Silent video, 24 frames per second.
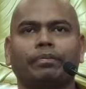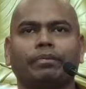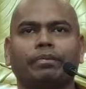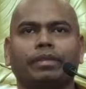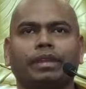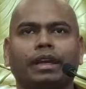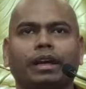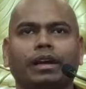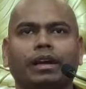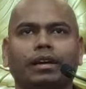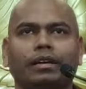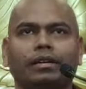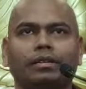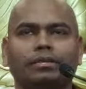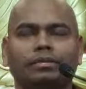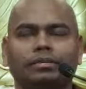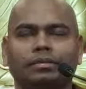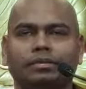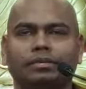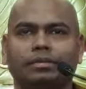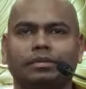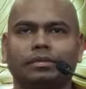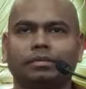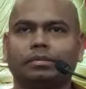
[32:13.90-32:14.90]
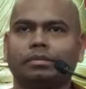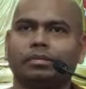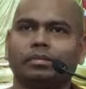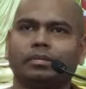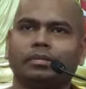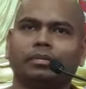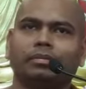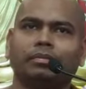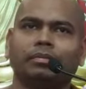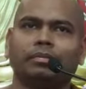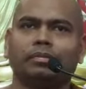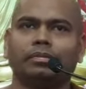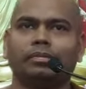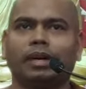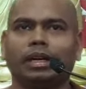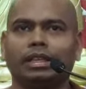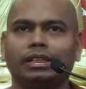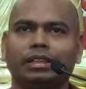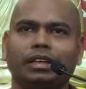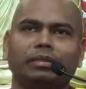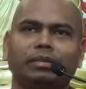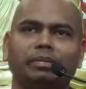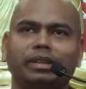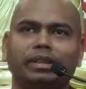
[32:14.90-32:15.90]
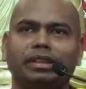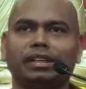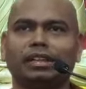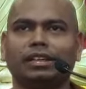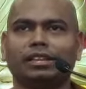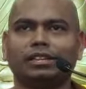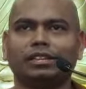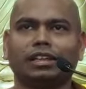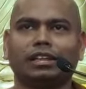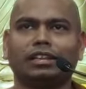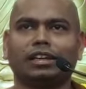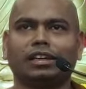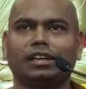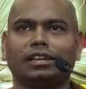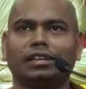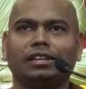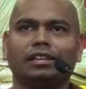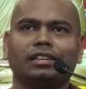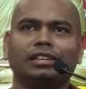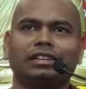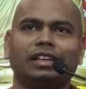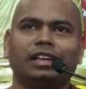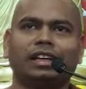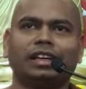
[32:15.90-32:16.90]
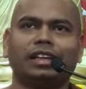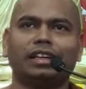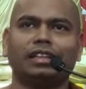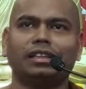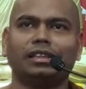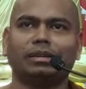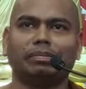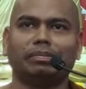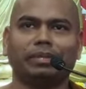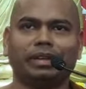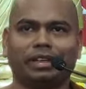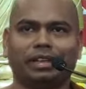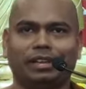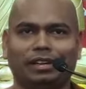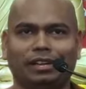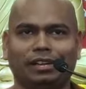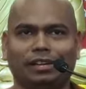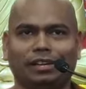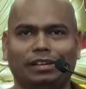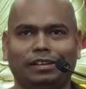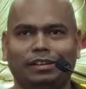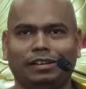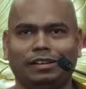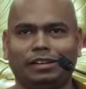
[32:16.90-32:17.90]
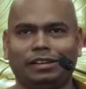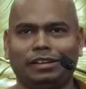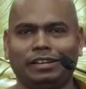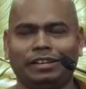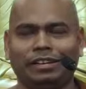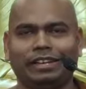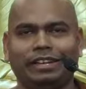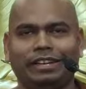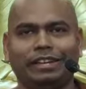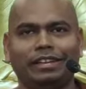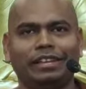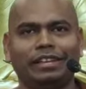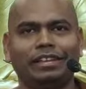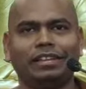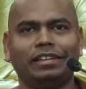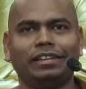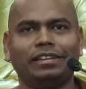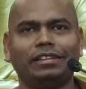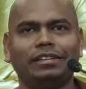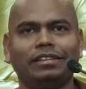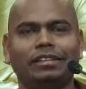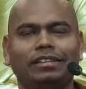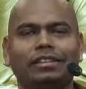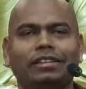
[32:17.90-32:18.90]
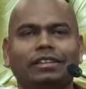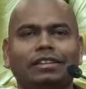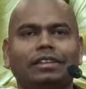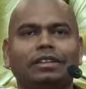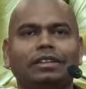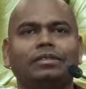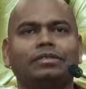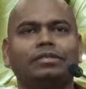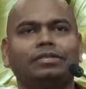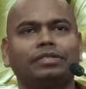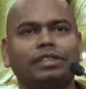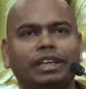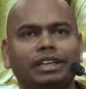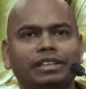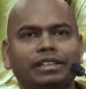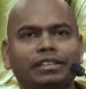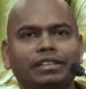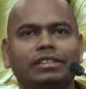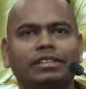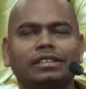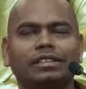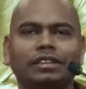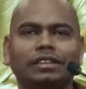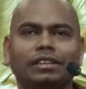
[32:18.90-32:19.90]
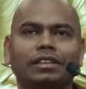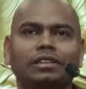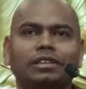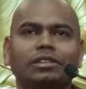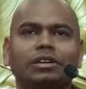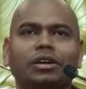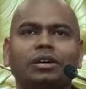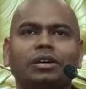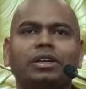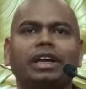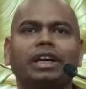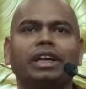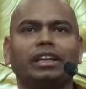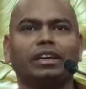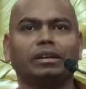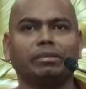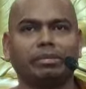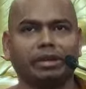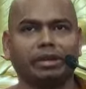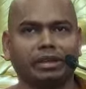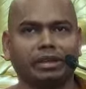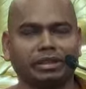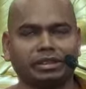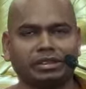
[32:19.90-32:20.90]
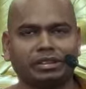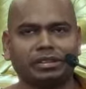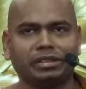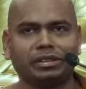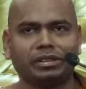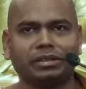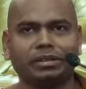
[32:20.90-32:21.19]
uh, madhyamika jana. They are in the middle, neither friends nor enemies.